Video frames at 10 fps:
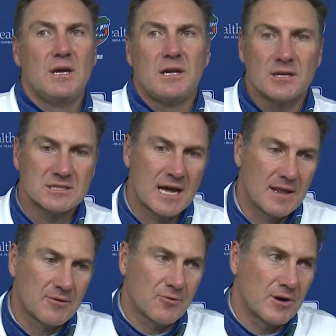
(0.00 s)
It's not
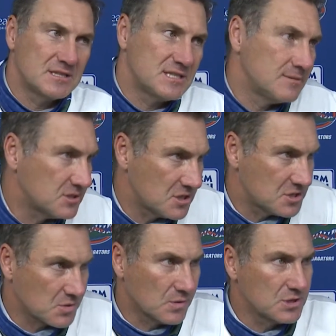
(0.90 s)
like we're one of these teams that just
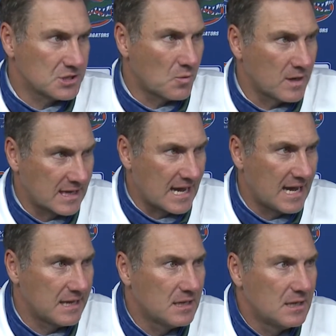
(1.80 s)
throws it to one
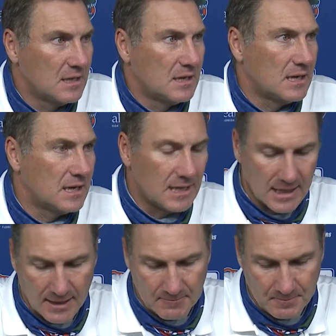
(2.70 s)
guy.
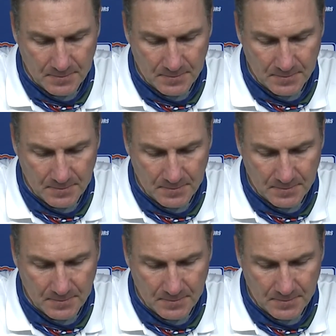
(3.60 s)
We're